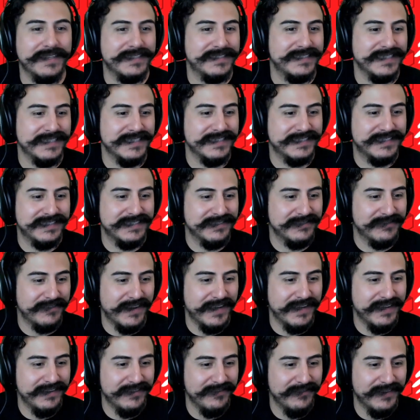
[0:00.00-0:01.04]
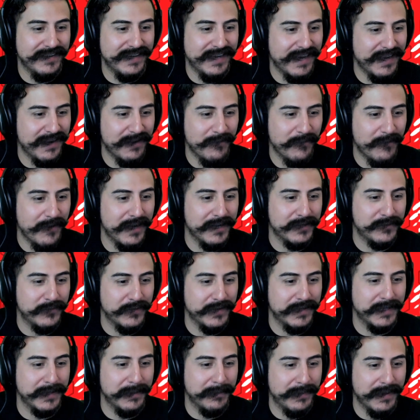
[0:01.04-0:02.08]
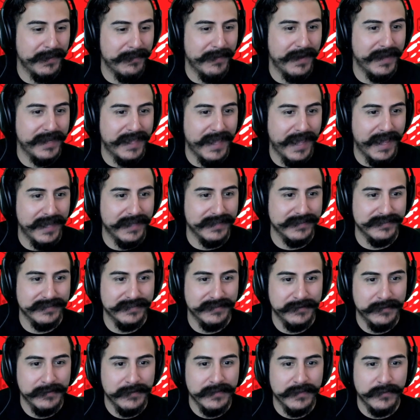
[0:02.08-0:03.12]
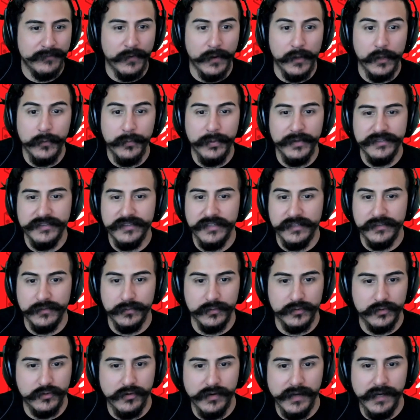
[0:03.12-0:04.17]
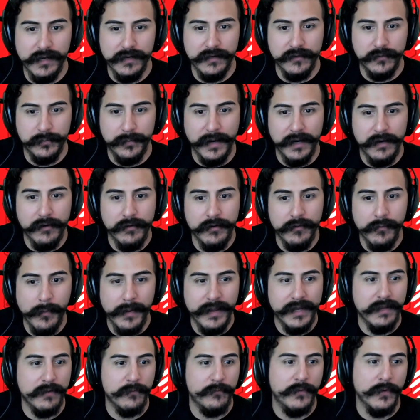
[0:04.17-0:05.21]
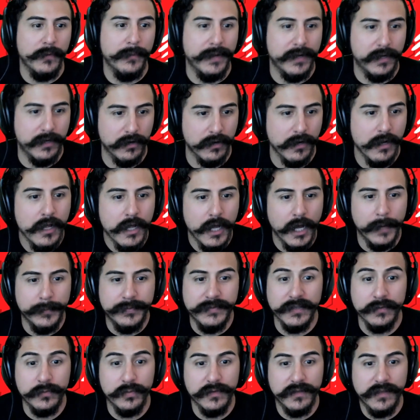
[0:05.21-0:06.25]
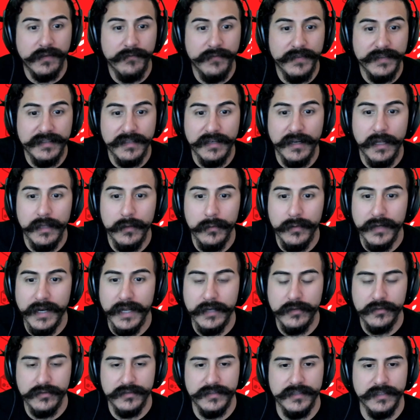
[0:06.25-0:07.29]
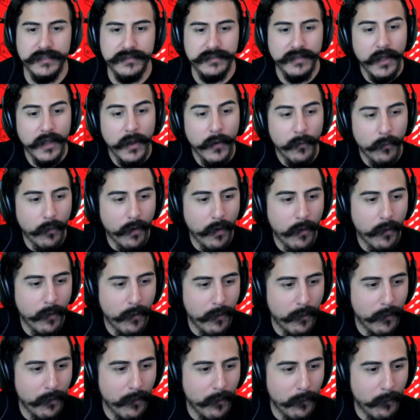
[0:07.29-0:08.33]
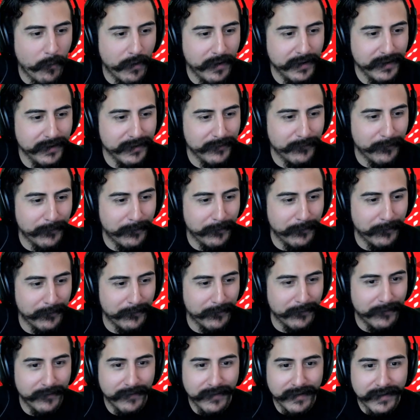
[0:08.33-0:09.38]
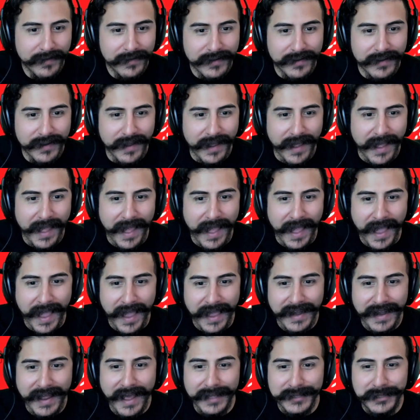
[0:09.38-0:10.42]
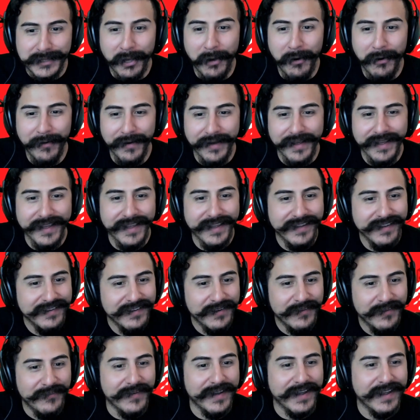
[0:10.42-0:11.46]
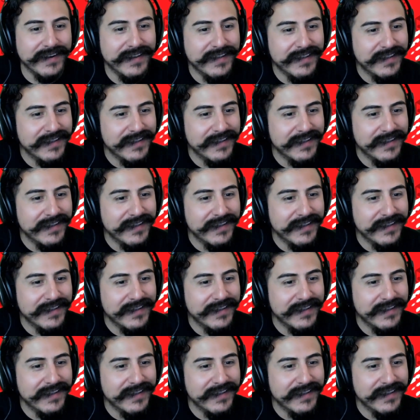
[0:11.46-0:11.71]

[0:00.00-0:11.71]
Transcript: this, right? We gotta watch freaking Be My Cat. The following presentation was created by an aspiring Romanian filmmaker obsessed with convincing Hollywood actresses. Whoa, what? Whoa, Anne Hathaway. Wait.